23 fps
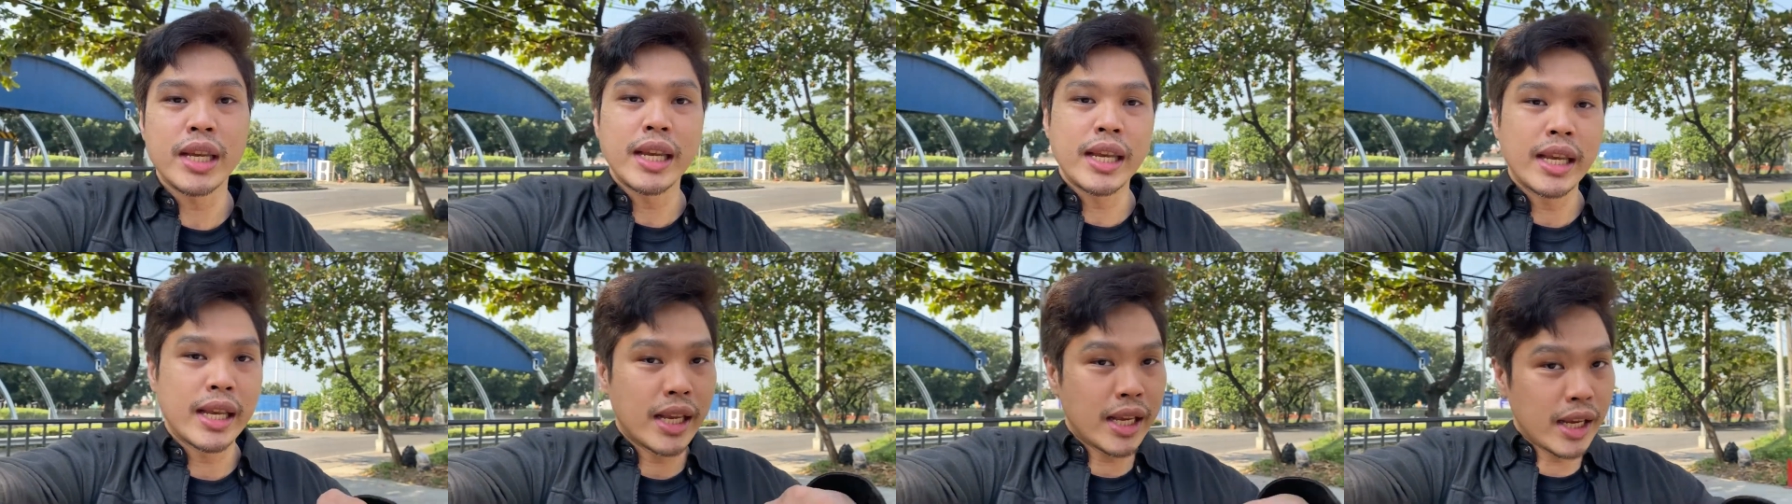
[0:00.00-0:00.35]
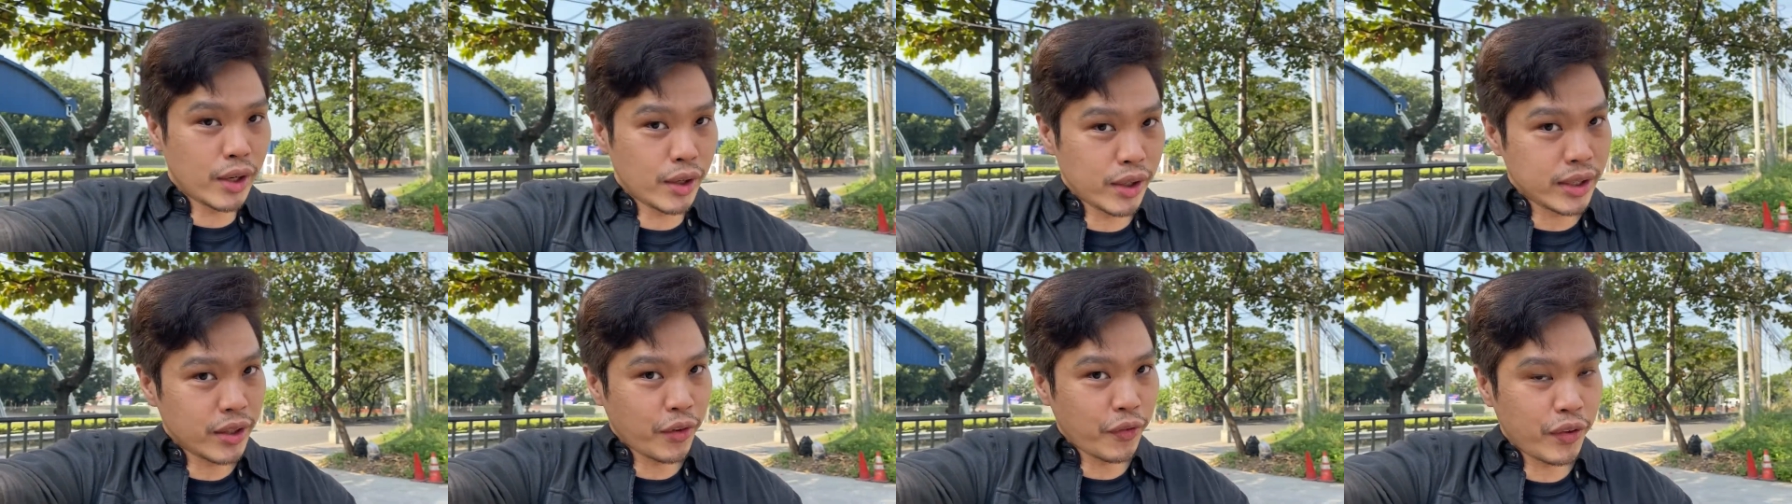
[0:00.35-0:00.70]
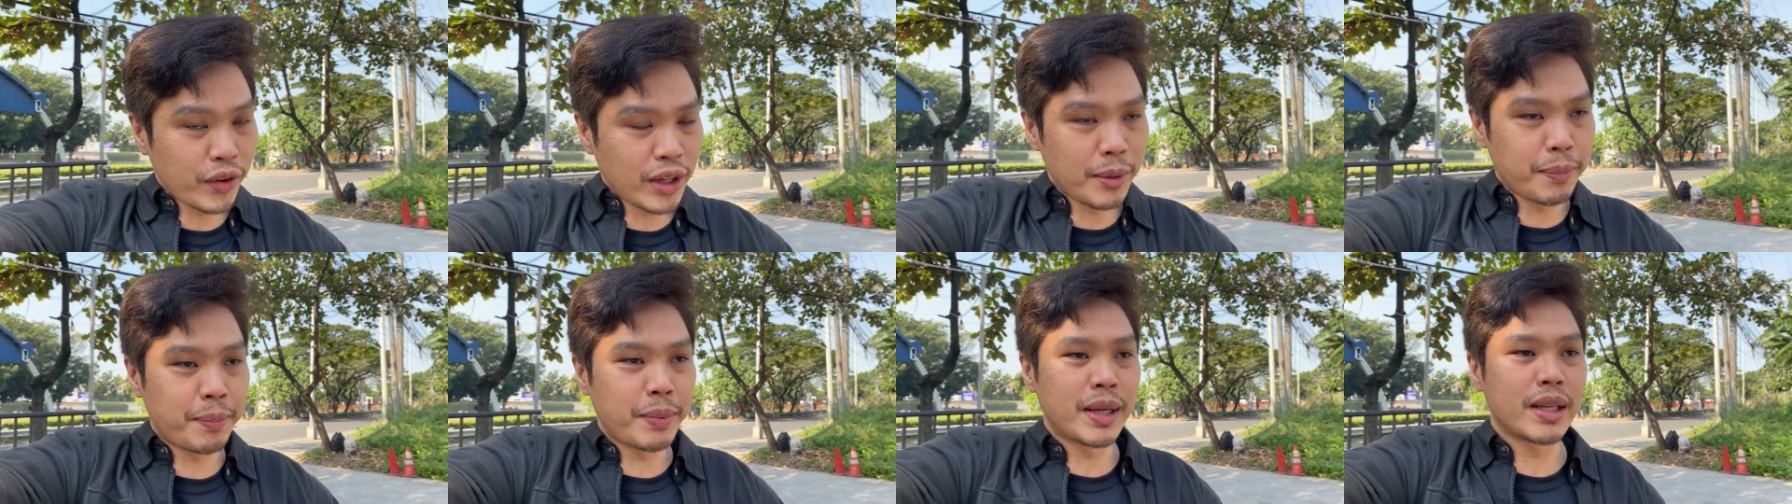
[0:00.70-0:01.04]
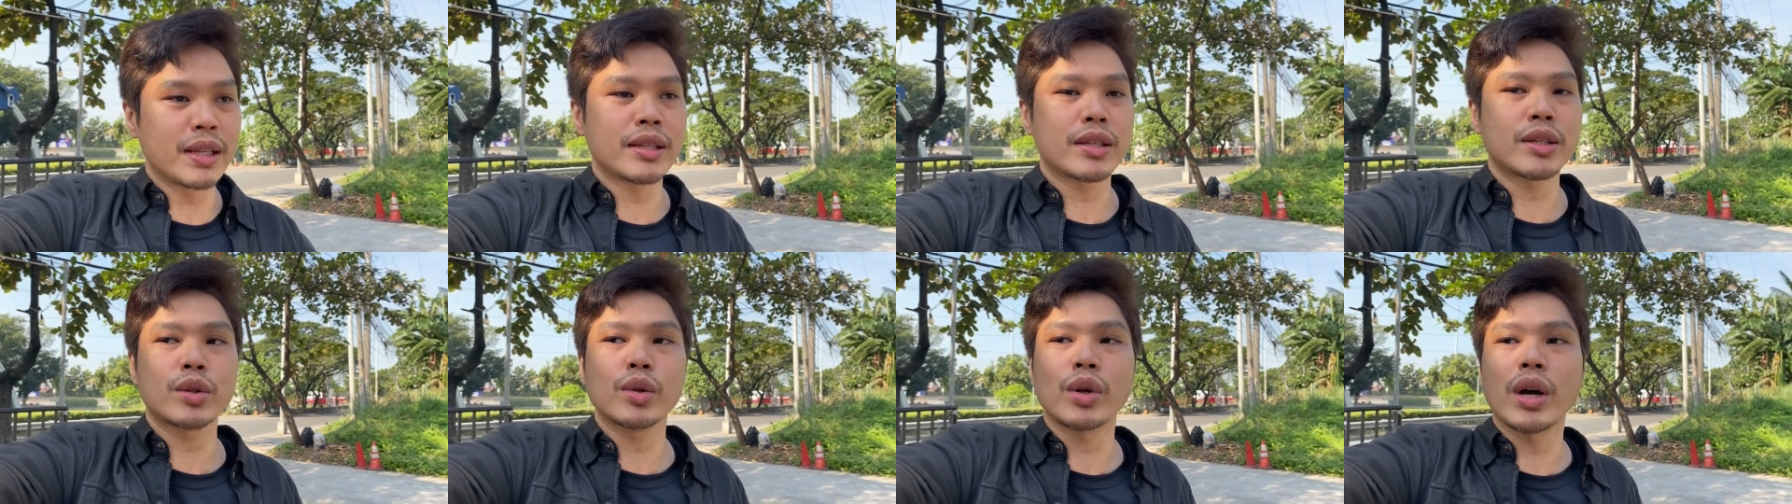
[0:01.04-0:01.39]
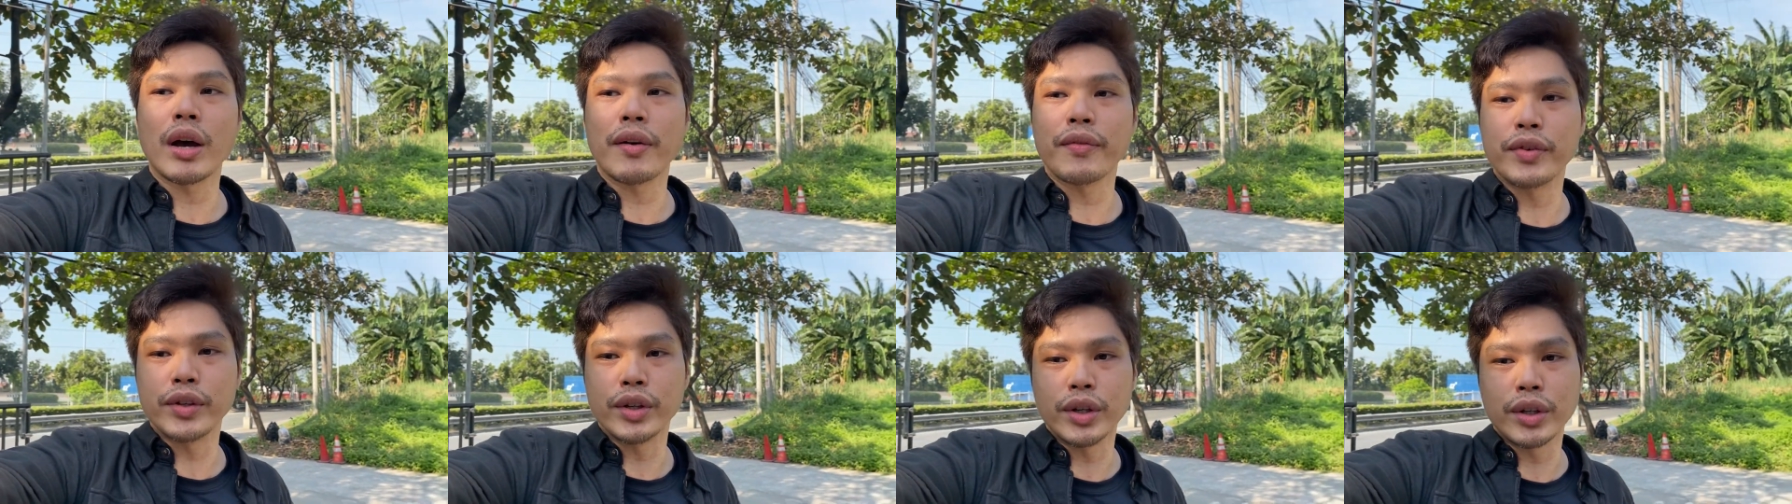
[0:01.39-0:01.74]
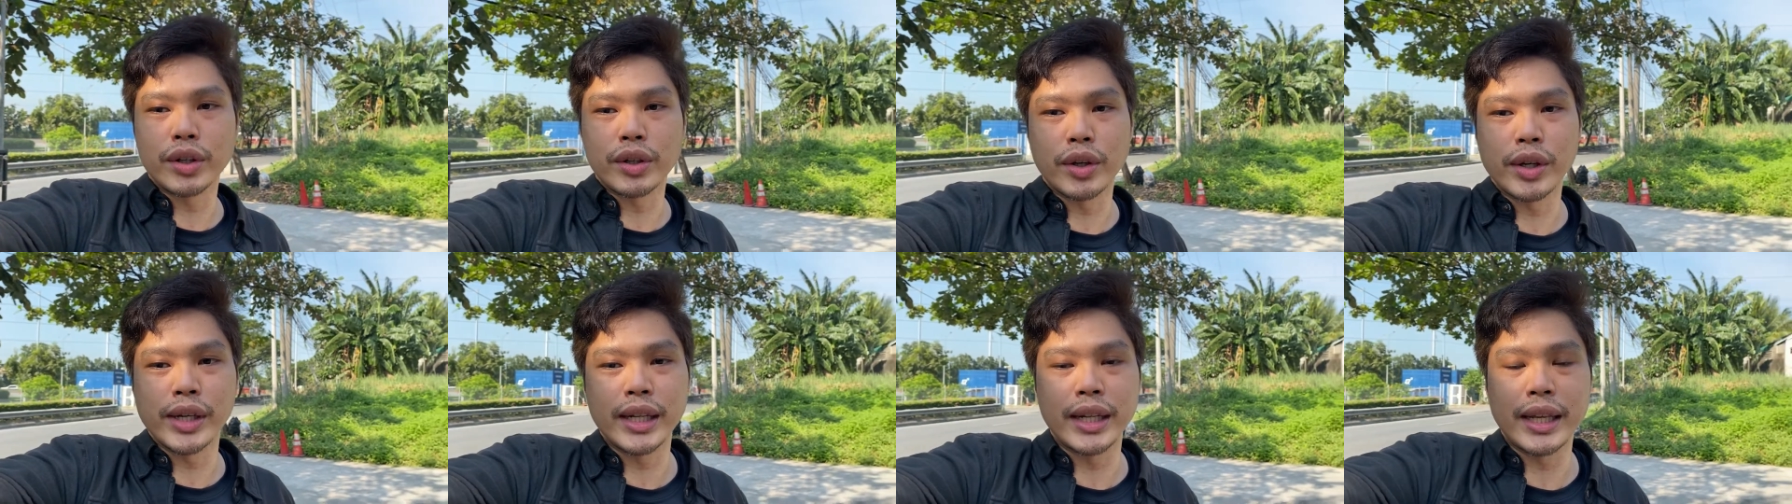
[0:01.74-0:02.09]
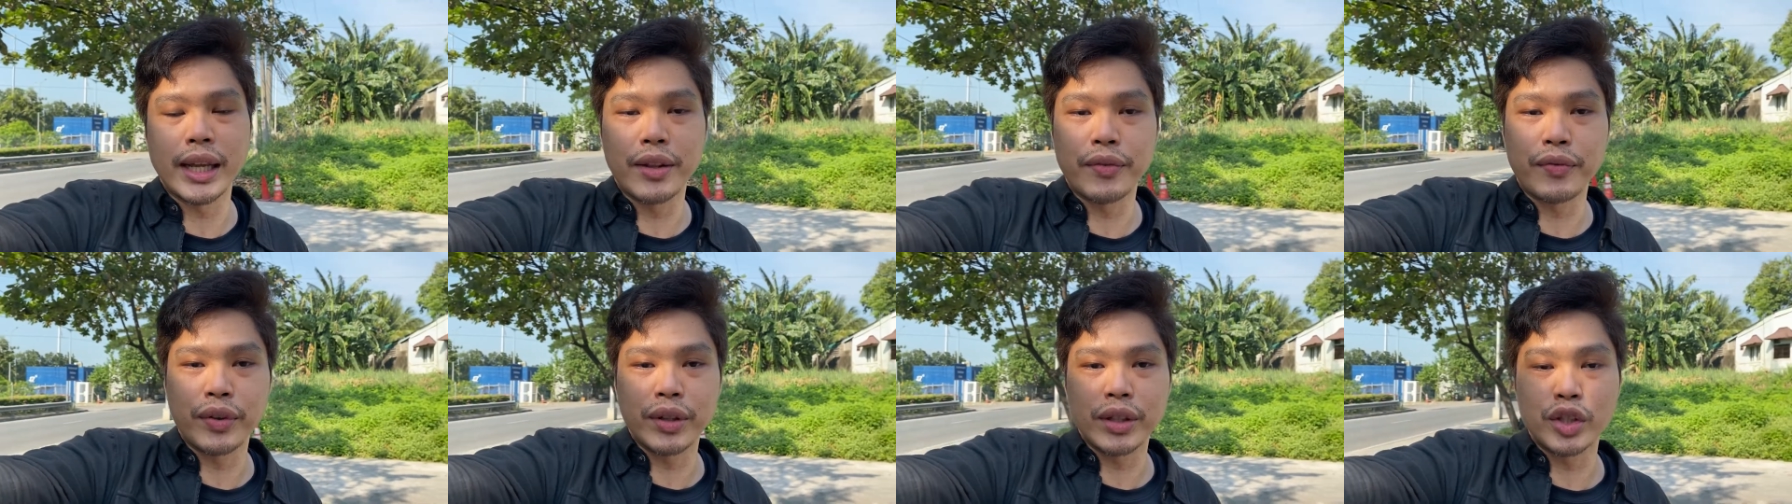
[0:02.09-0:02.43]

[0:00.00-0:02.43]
here in the Philippines to have your Royal Enfield